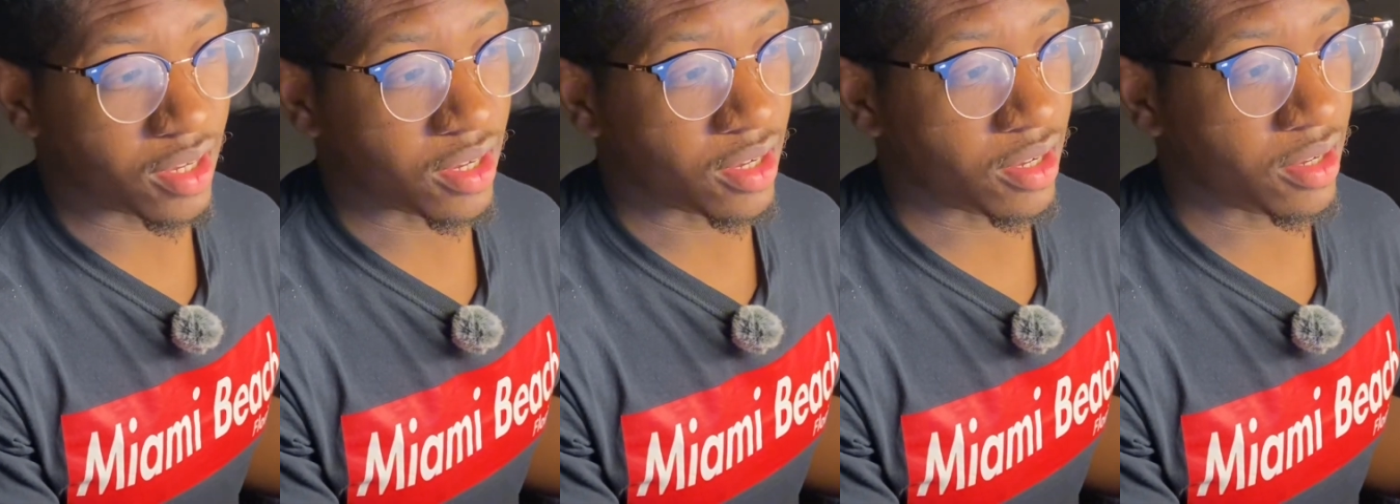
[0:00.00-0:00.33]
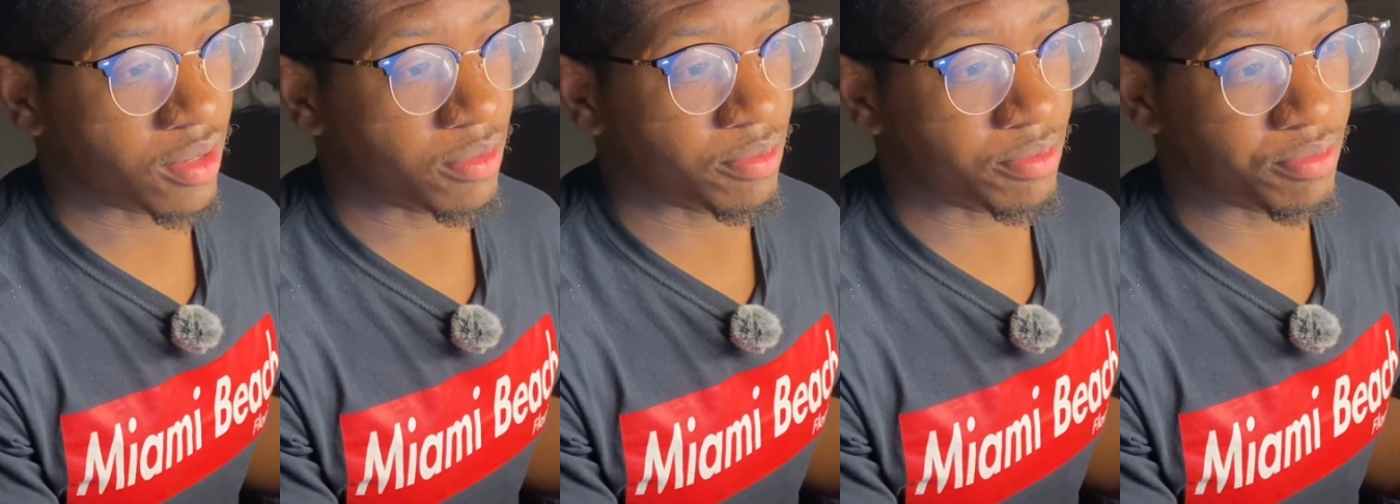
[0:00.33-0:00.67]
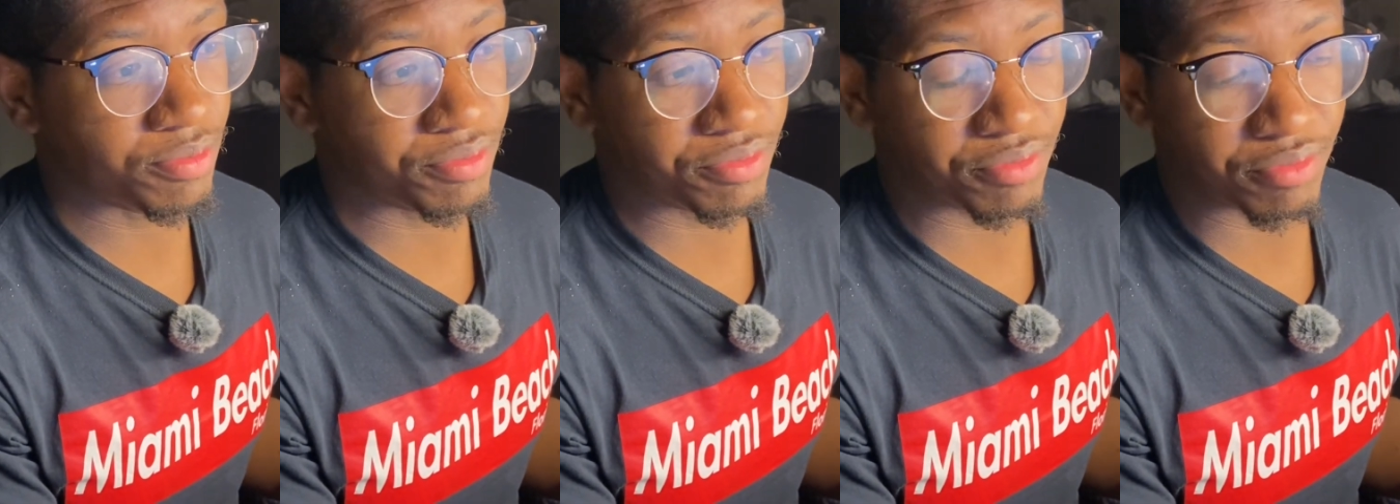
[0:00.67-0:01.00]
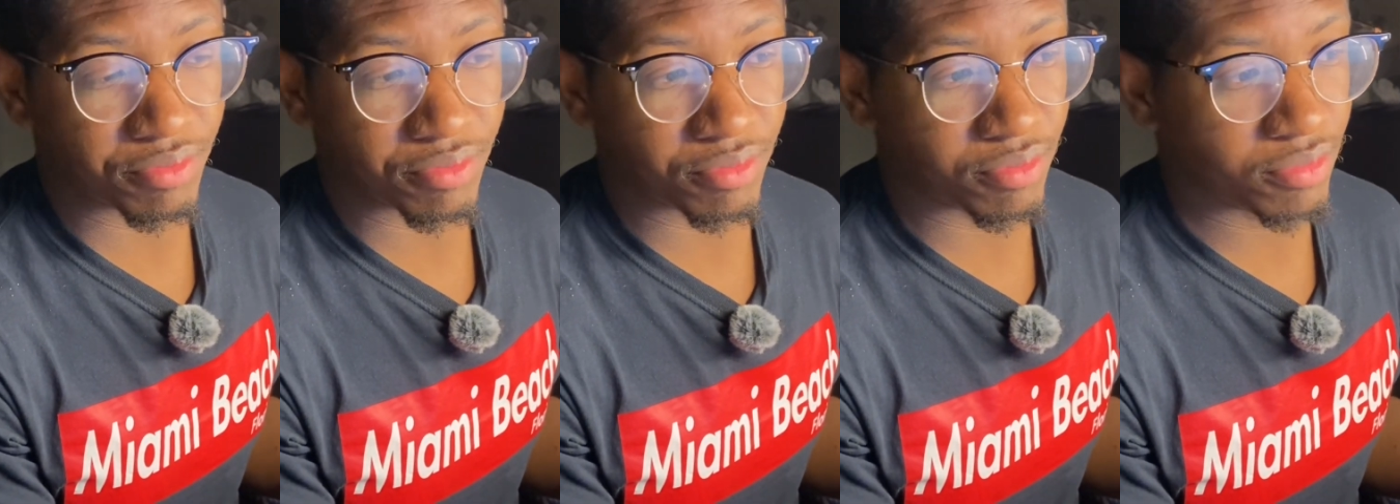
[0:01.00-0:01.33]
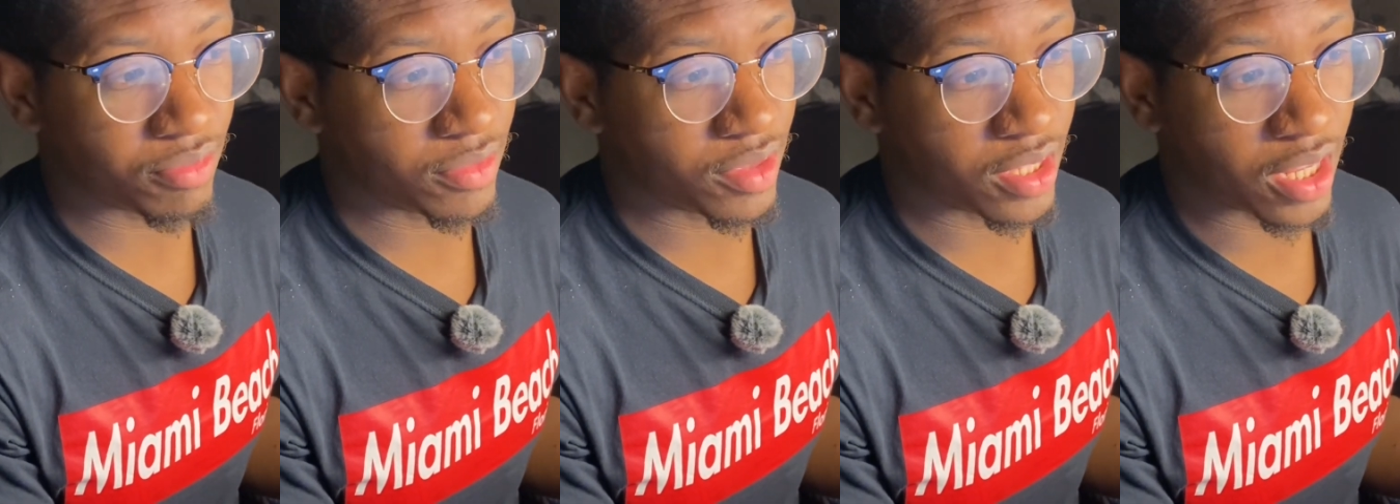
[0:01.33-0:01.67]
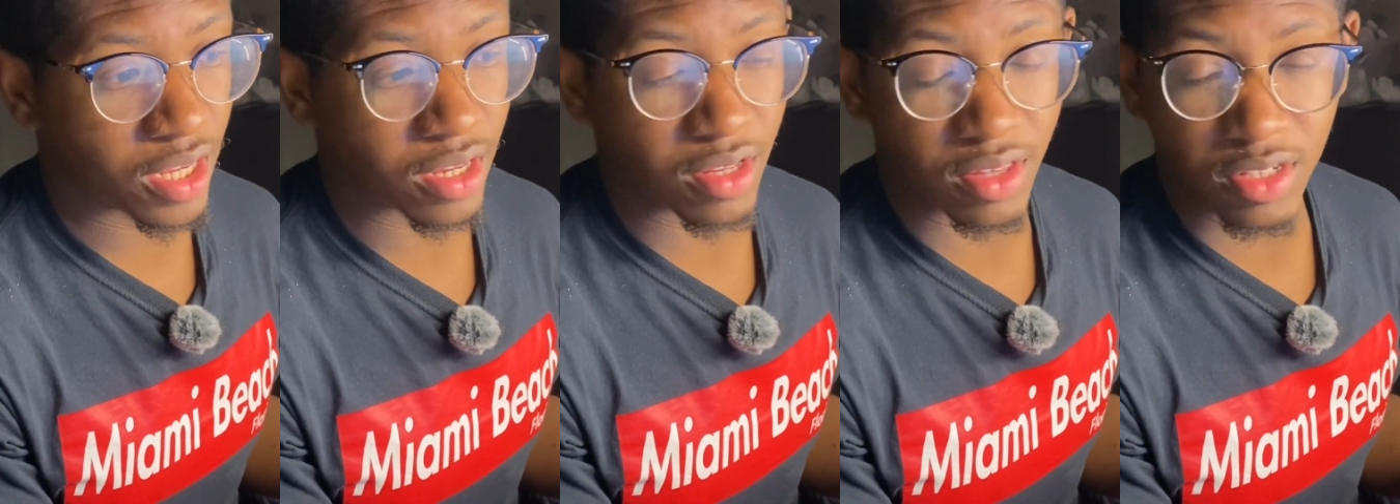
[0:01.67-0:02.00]
Um,
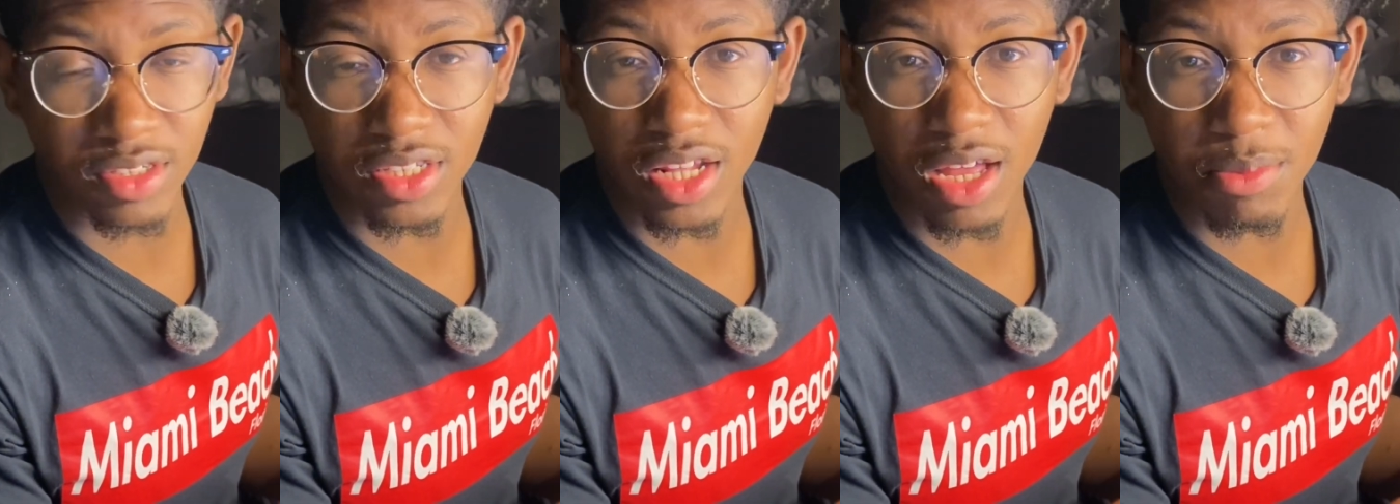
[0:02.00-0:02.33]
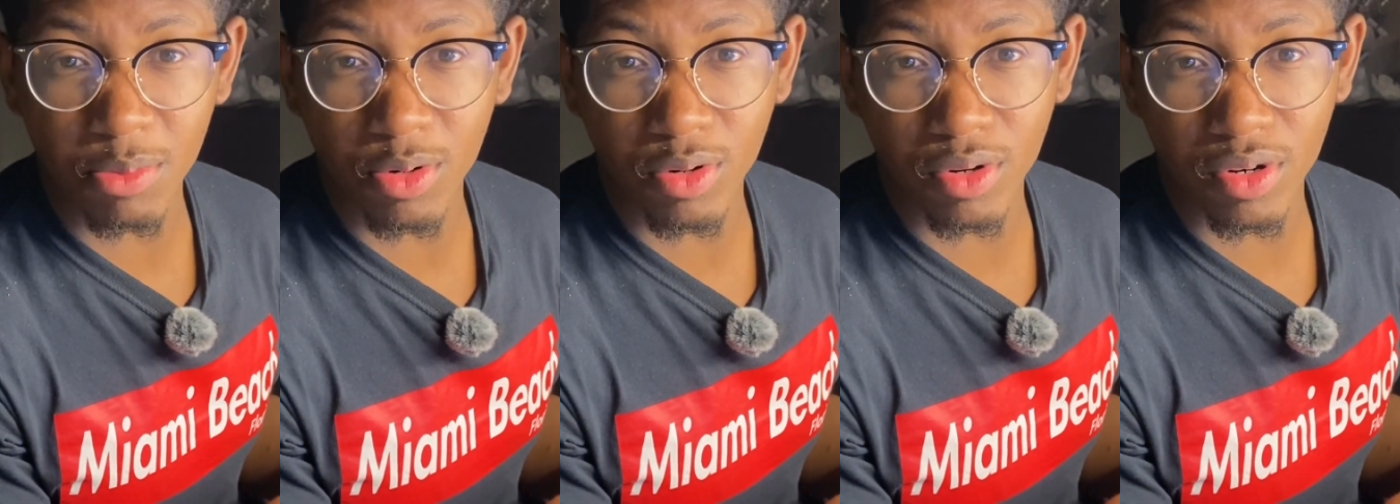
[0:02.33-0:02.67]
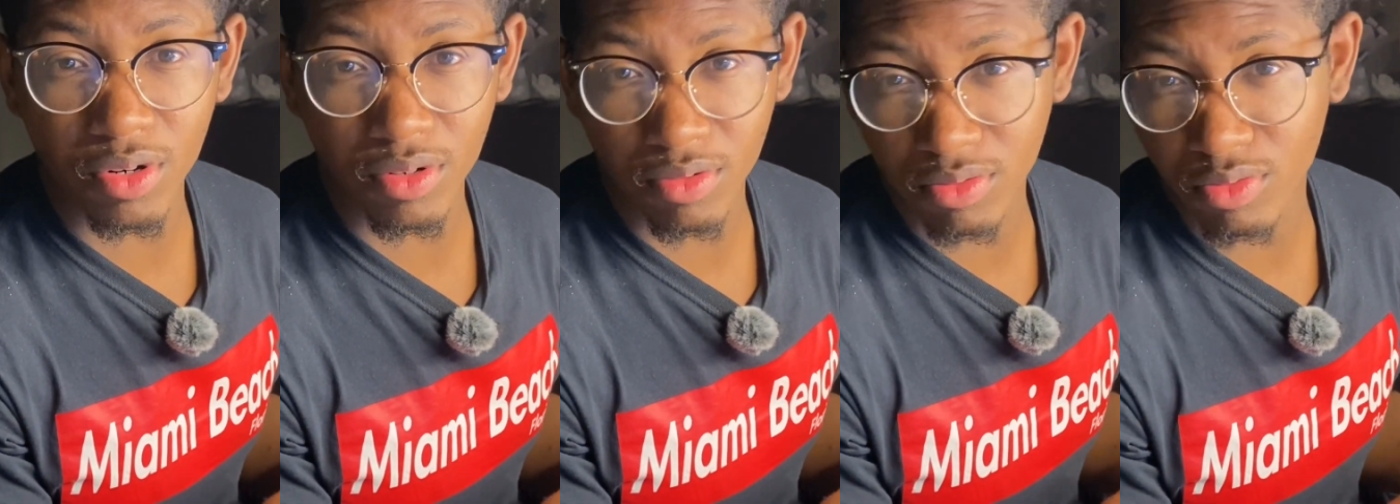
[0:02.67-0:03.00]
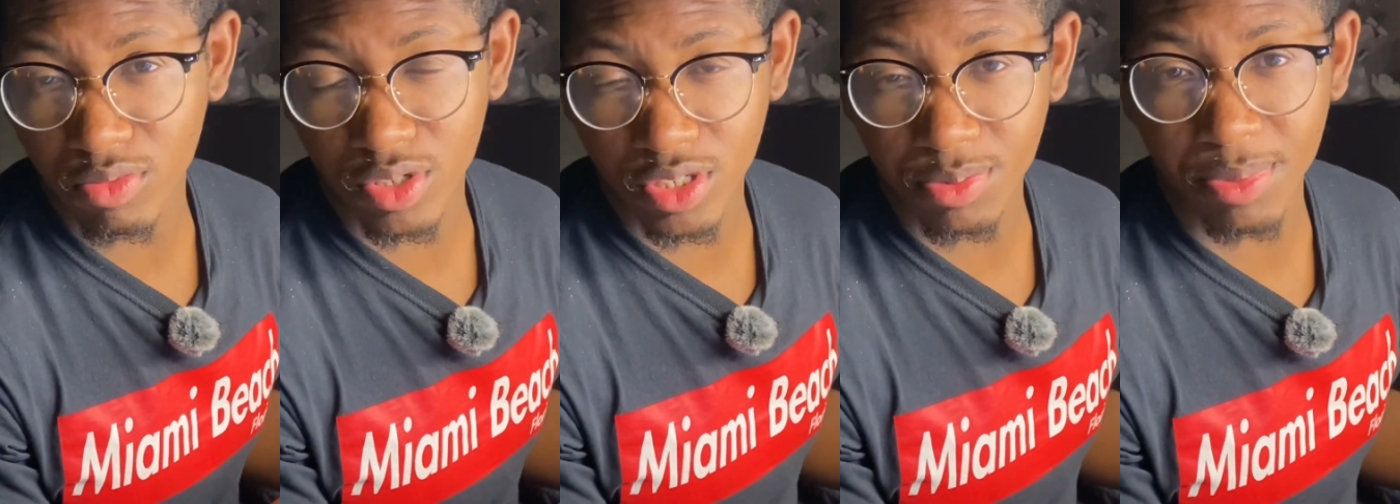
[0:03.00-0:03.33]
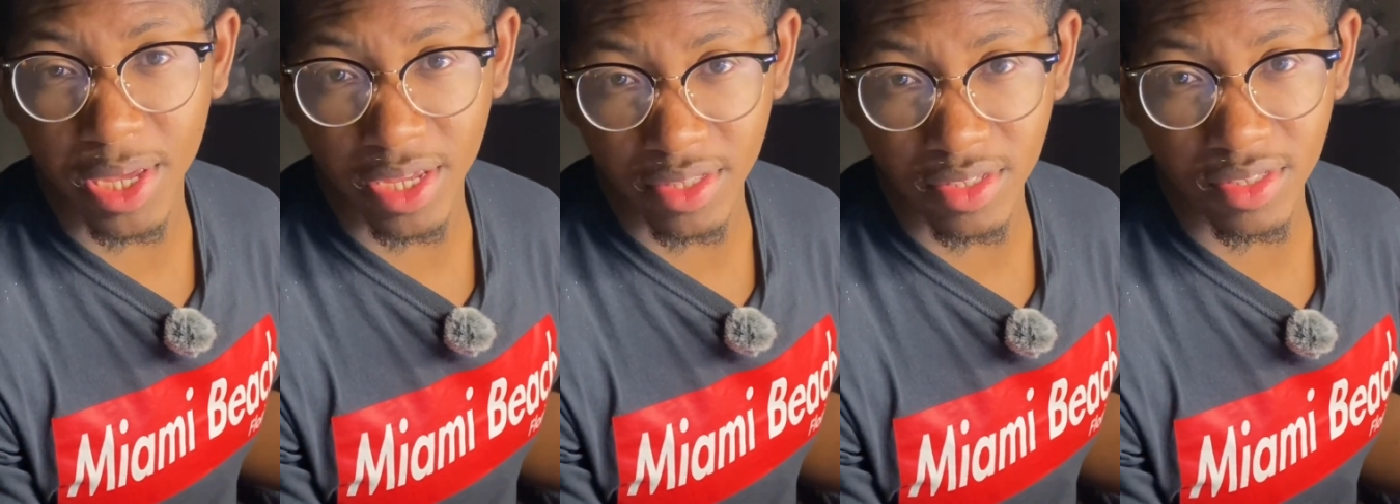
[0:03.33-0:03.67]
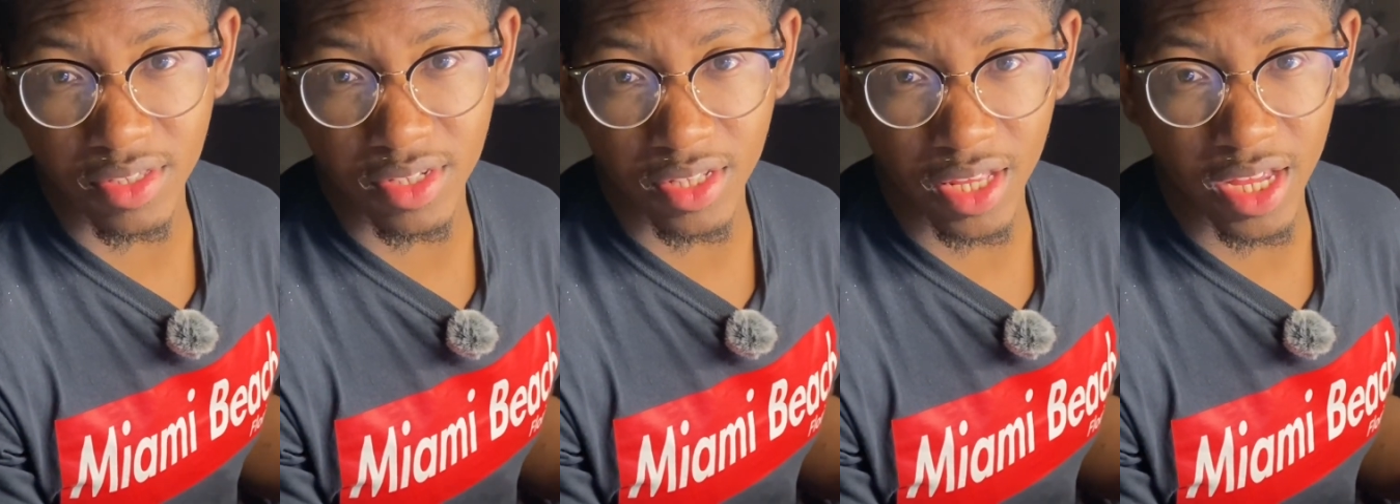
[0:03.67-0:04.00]
there's a lot more respect
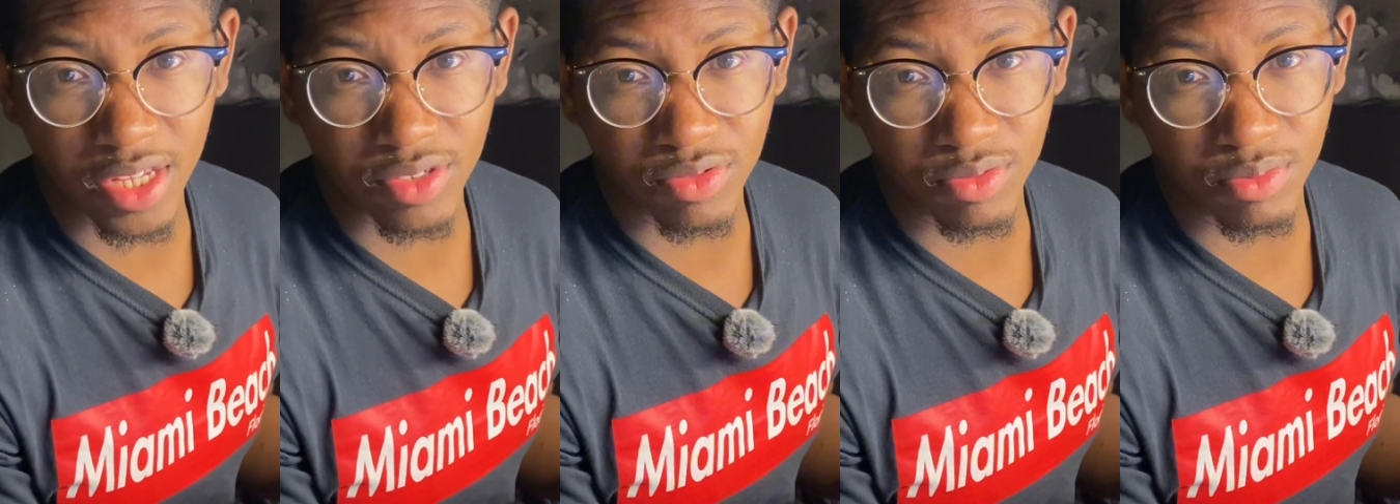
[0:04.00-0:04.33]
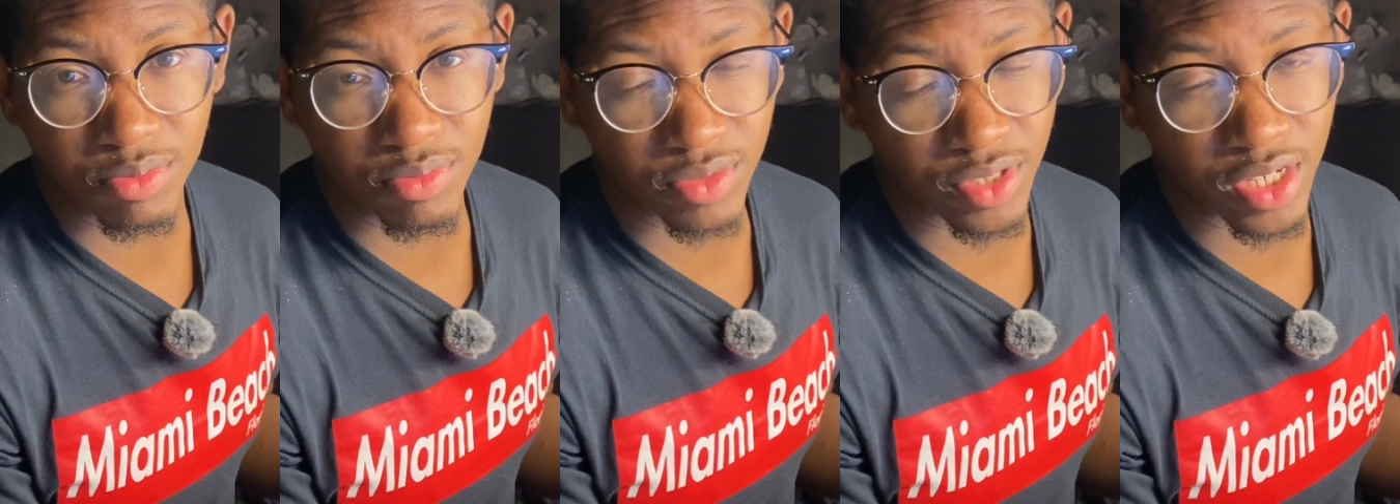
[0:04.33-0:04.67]
in the classroom,